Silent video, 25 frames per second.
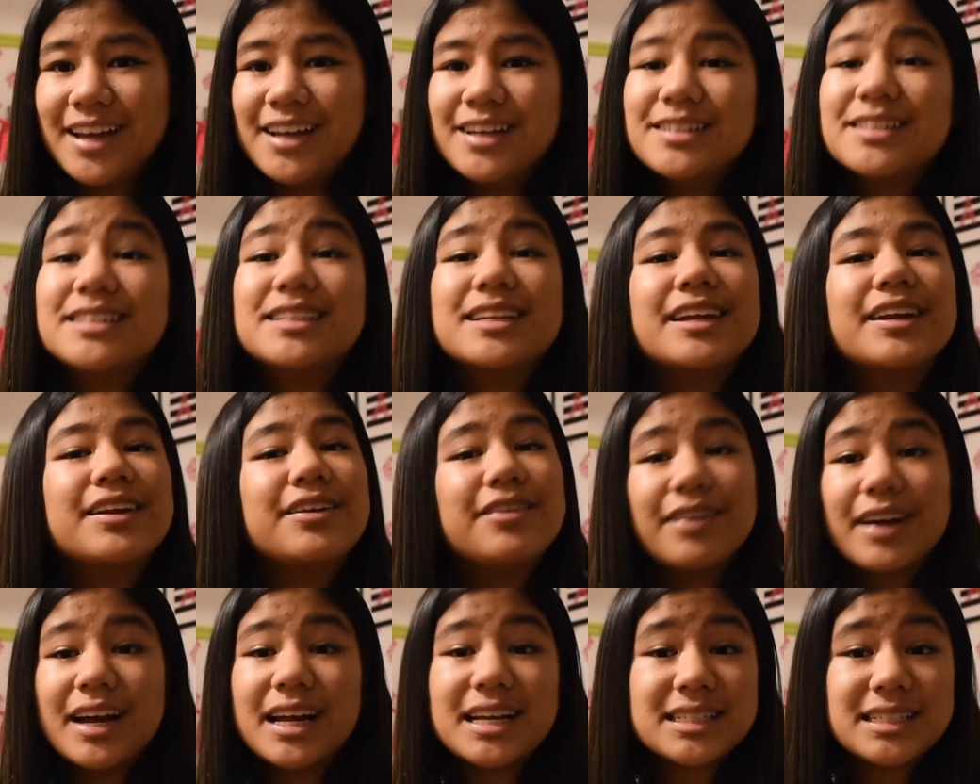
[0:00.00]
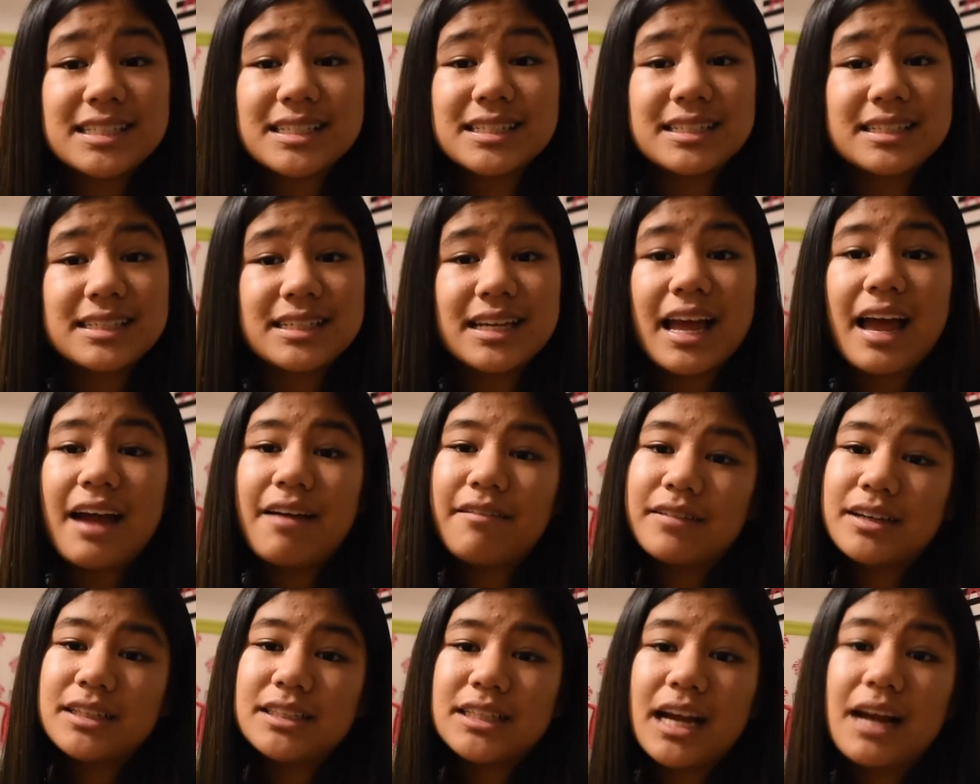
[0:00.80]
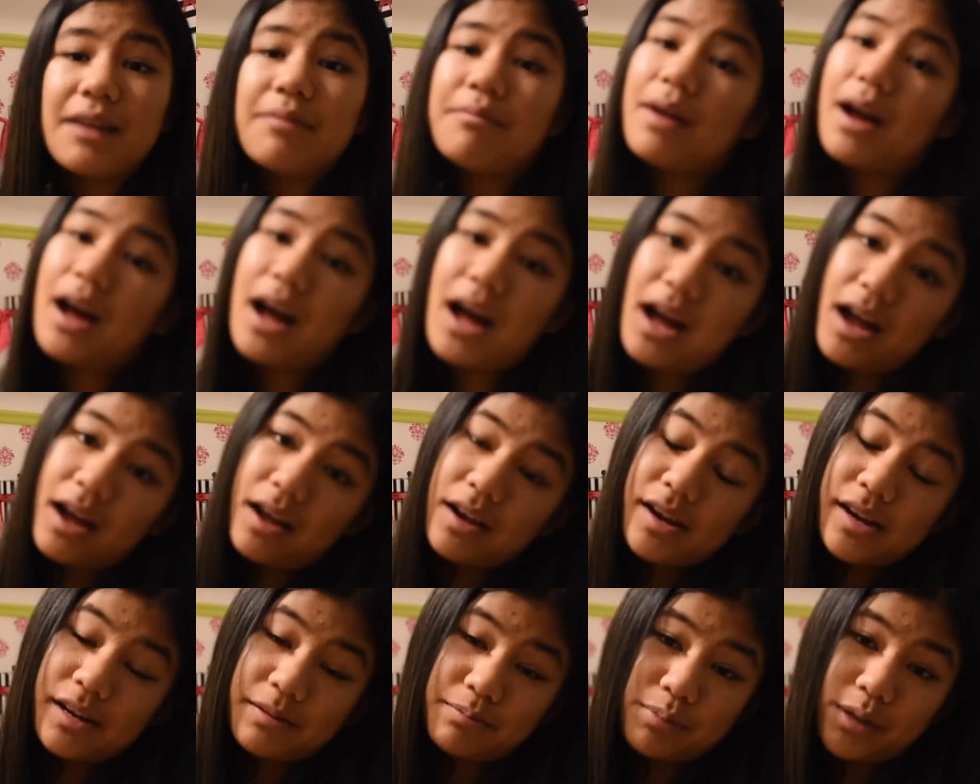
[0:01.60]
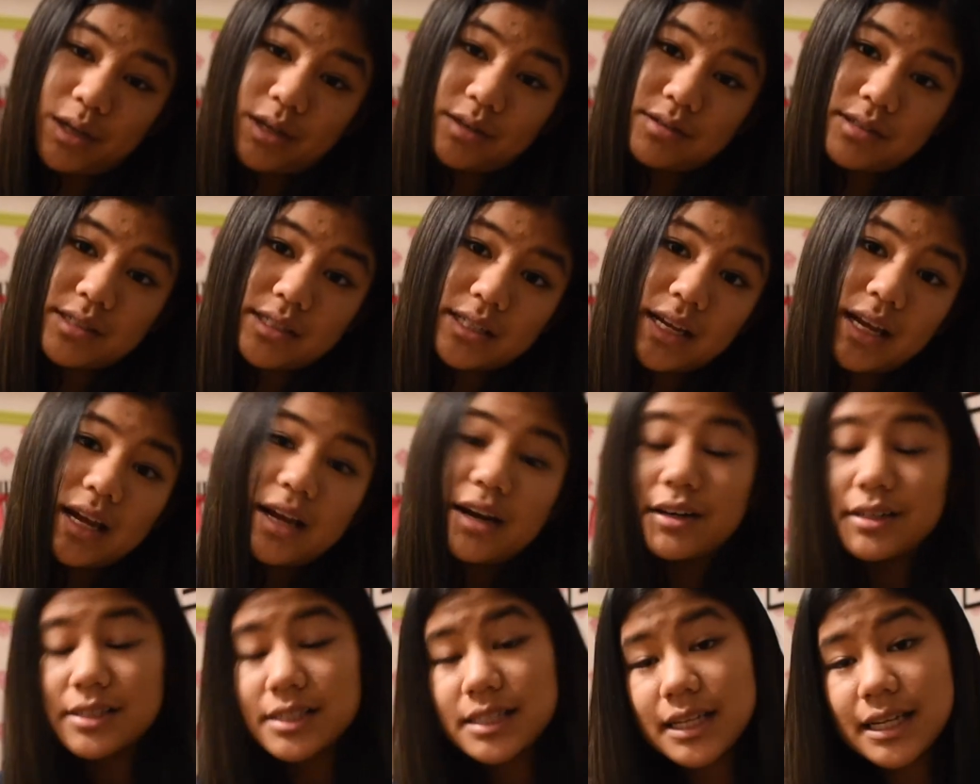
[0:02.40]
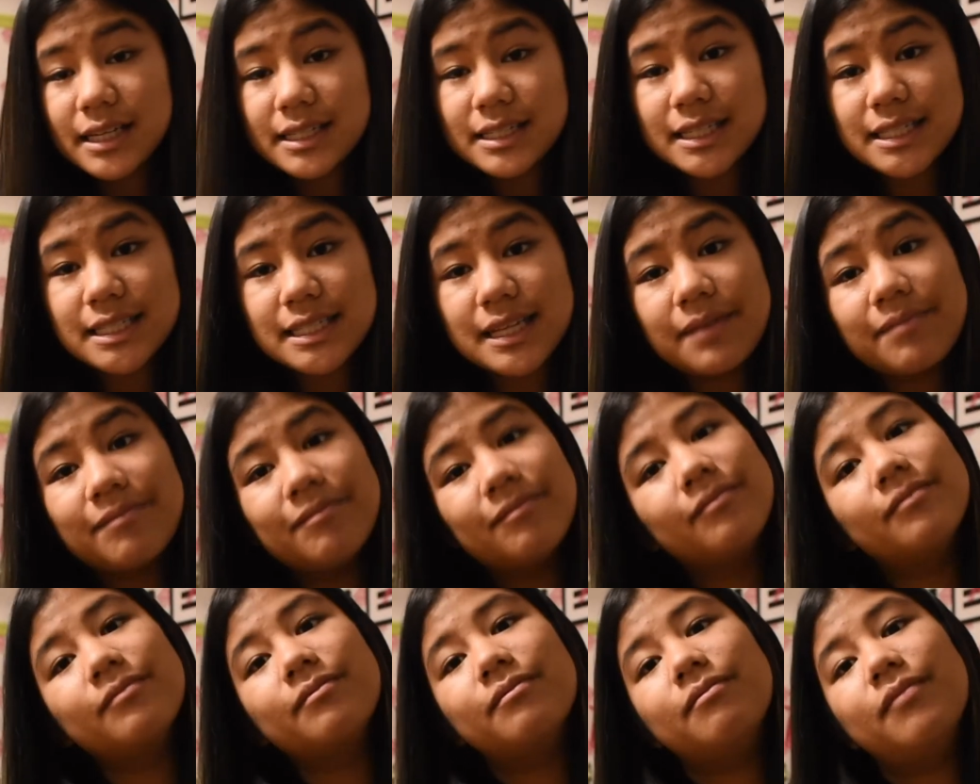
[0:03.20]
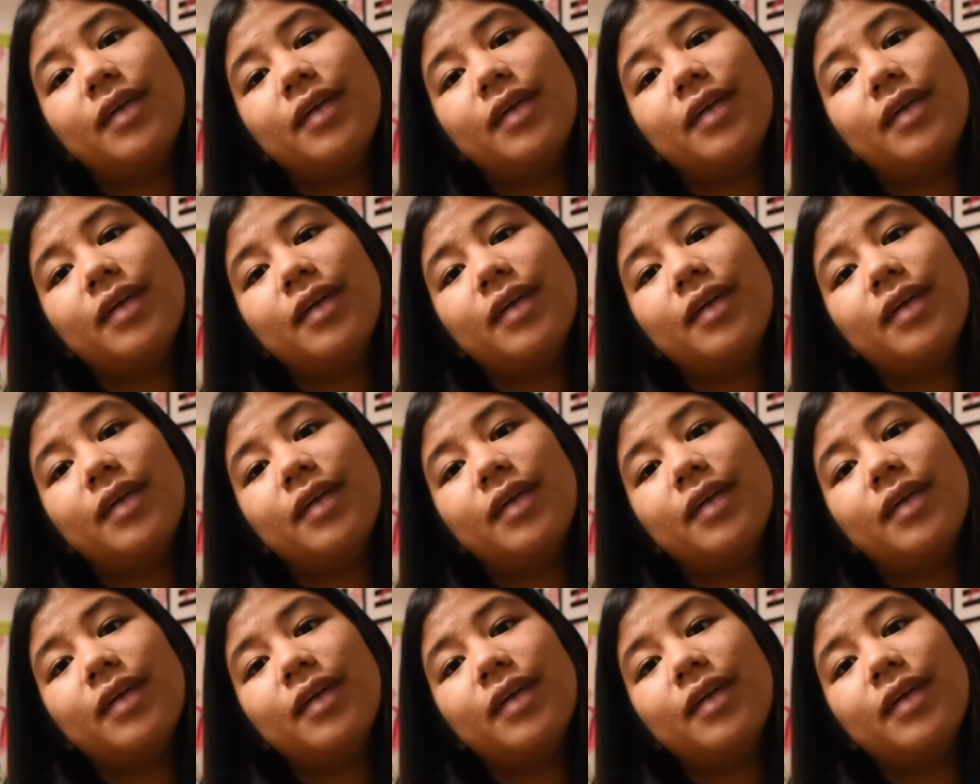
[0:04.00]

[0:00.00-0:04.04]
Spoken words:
so you guys can see every time I post. And I'll see you guys next time.